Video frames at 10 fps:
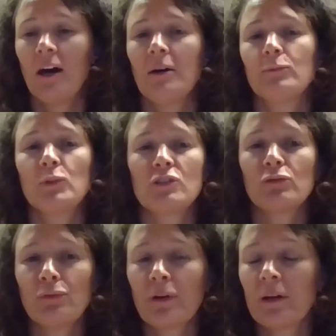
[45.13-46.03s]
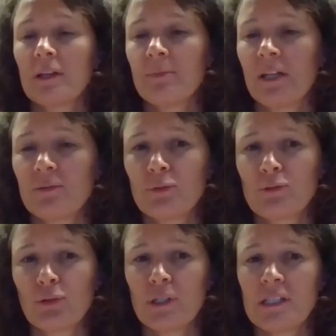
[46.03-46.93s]
which are all very commendable
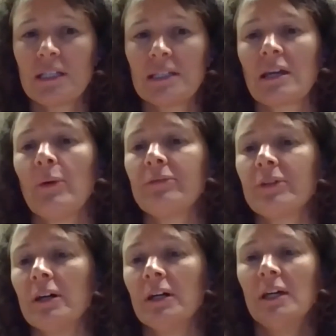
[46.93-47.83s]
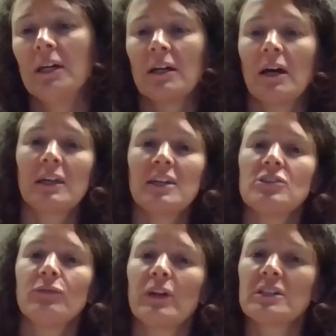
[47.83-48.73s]
choices. However,
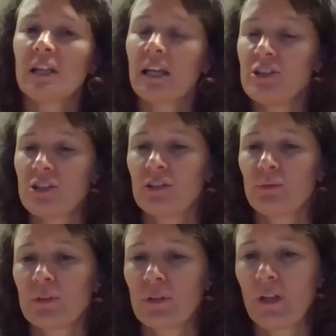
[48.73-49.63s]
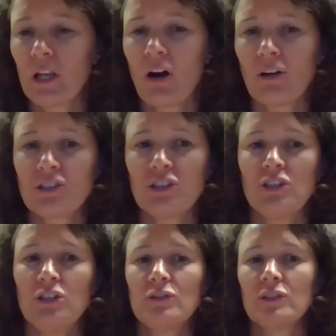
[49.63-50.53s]
kitchen ventilation is one of the largest
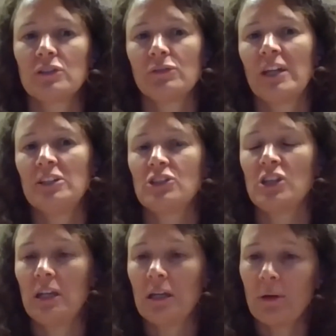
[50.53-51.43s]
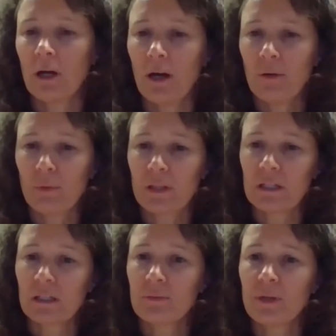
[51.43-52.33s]
users of energy
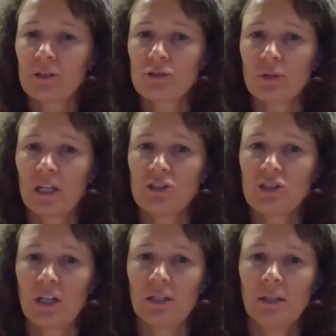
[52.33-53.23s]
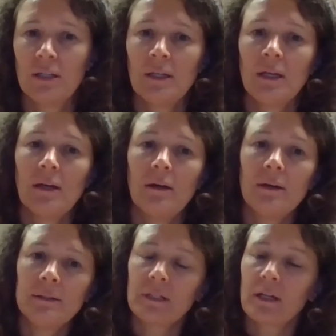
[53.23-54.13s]
within a commercial kitchen.
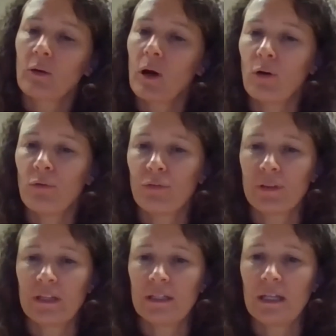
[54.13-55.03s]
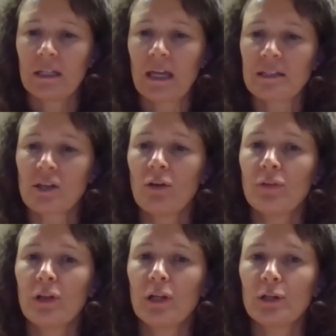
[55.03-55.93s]
Quite often it gets
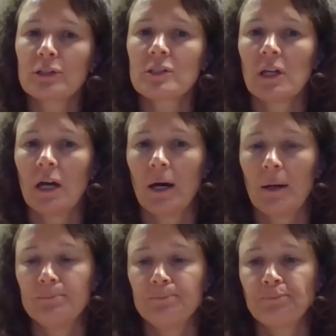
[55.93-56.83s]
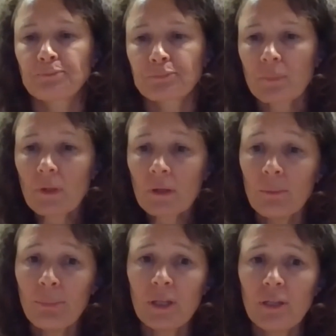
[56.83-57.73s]
overlooked,
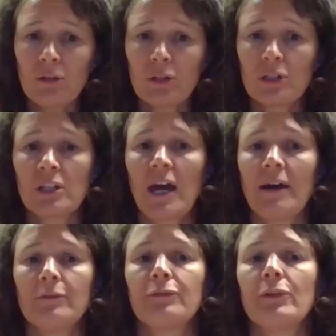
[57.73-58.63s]
but you could have